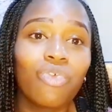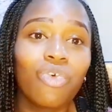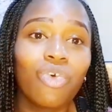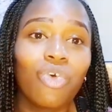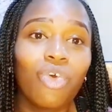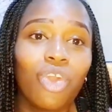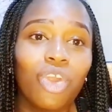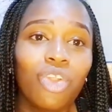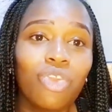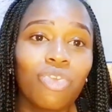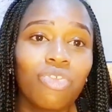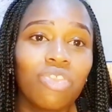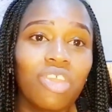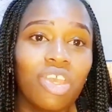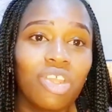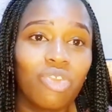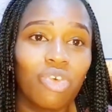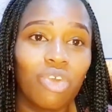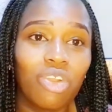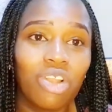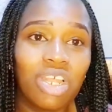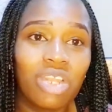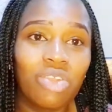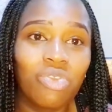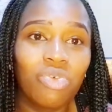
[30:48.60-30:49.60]
Going to the
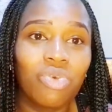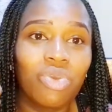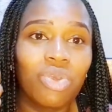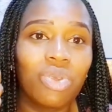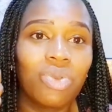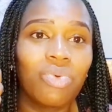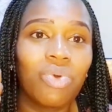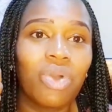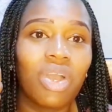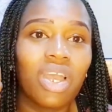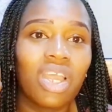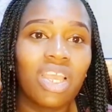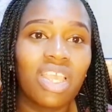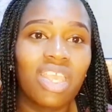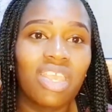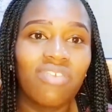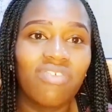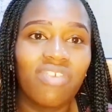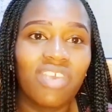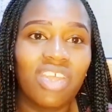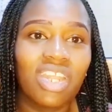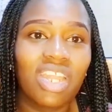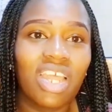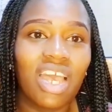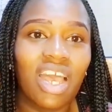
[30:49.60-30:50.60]
toilet, we were
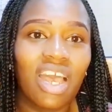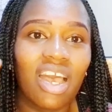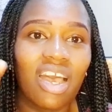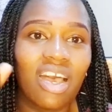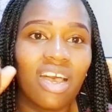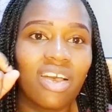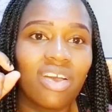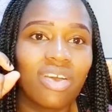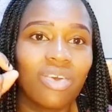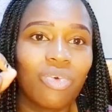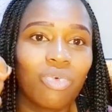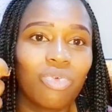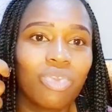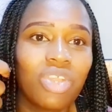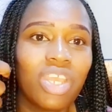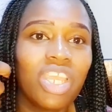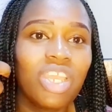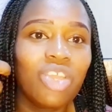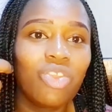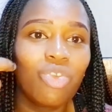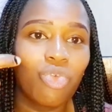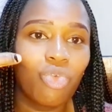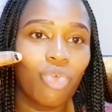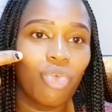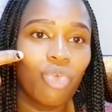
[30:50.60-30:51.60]
given a kuna
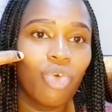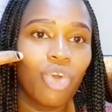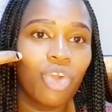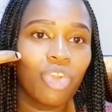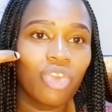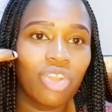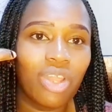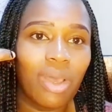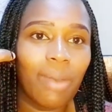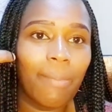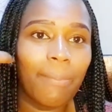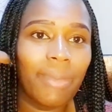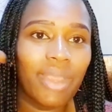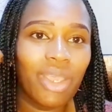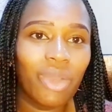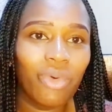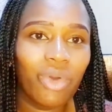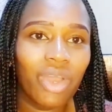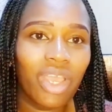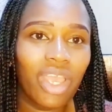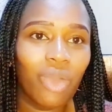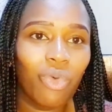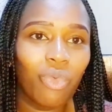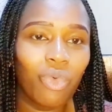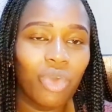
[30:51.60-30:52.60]
kitu tulikuwa
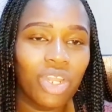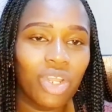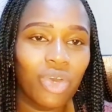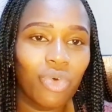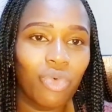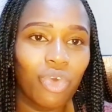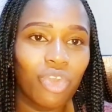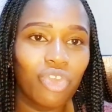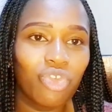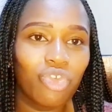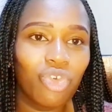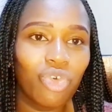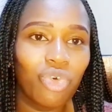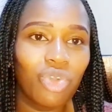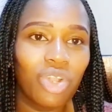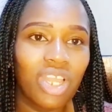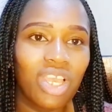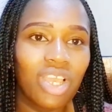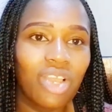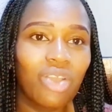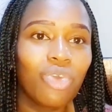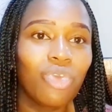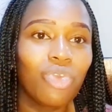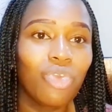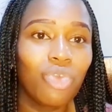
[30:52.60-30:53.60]
tunapewa ya kuenda kwa choo,
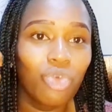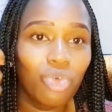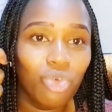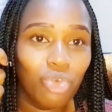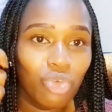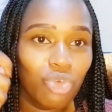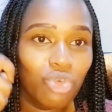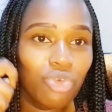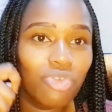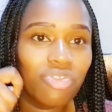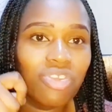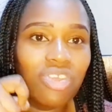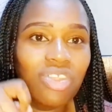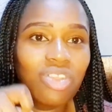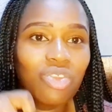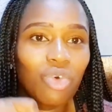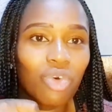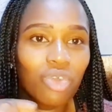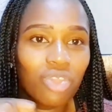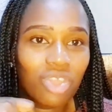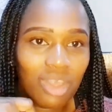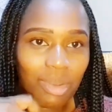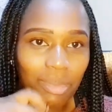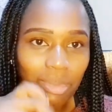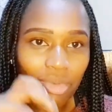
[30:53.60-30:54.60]
like you use it
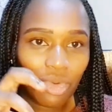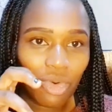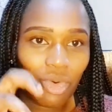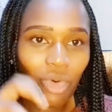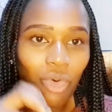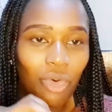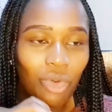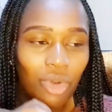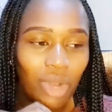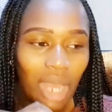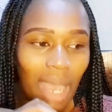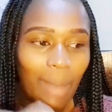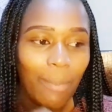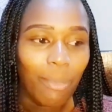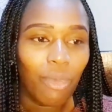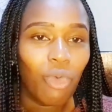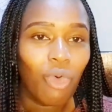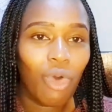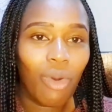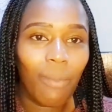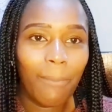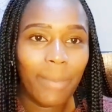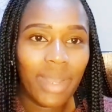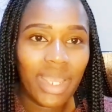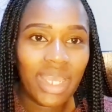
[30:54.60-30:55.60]
on the on apo
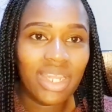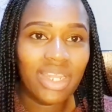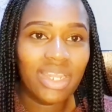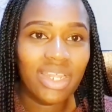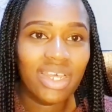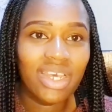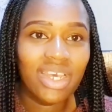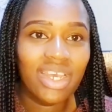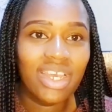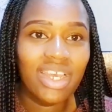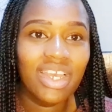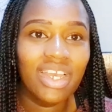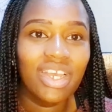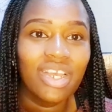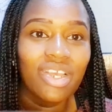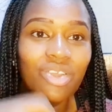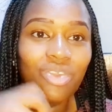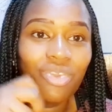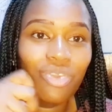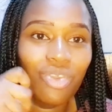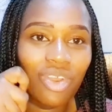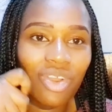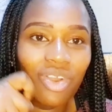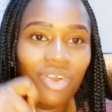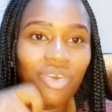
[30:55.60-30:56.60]
kwa bed
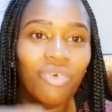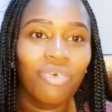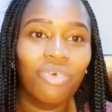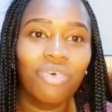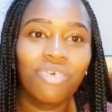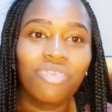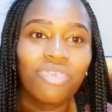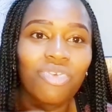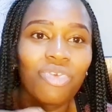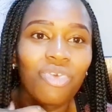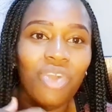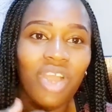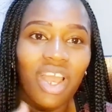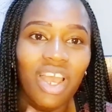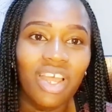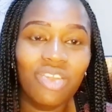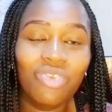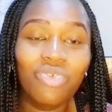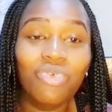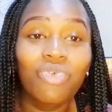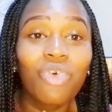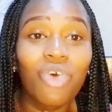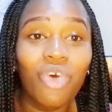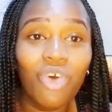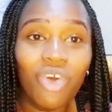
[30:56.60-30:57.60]
because you
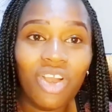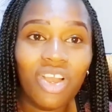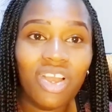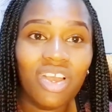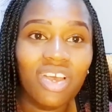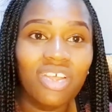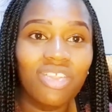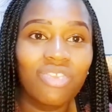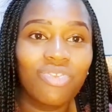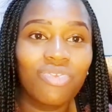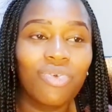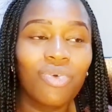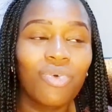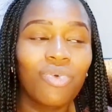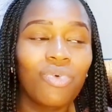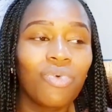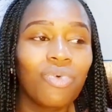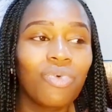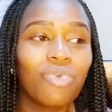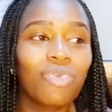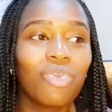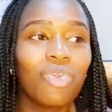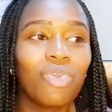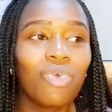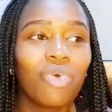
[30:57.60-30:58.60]
can't walk,
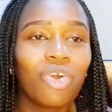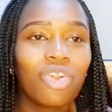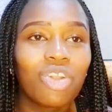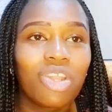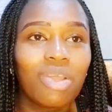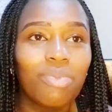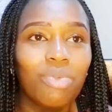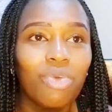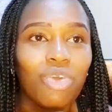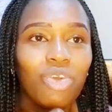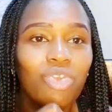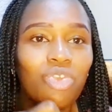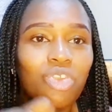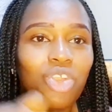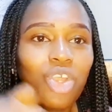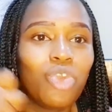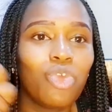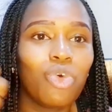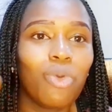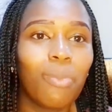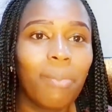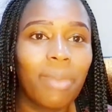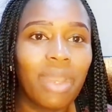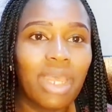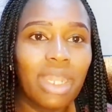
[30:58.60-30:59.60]
so tulikuwa tunapewa
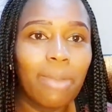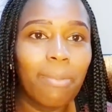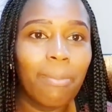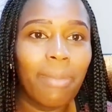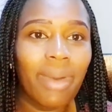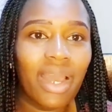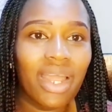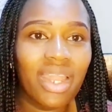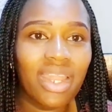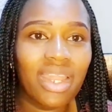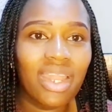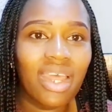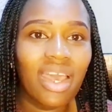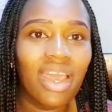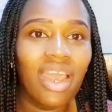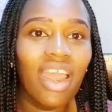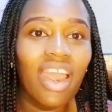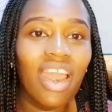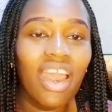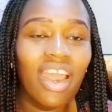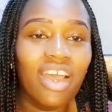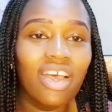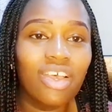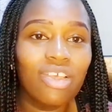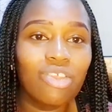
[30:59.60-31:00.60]
kitu bed pan.
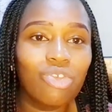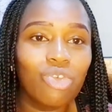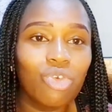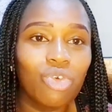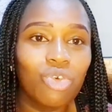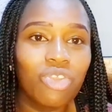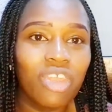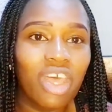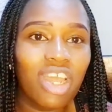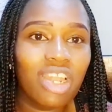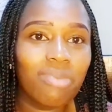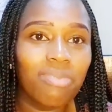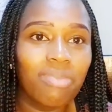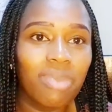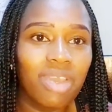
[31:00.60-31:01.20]
So that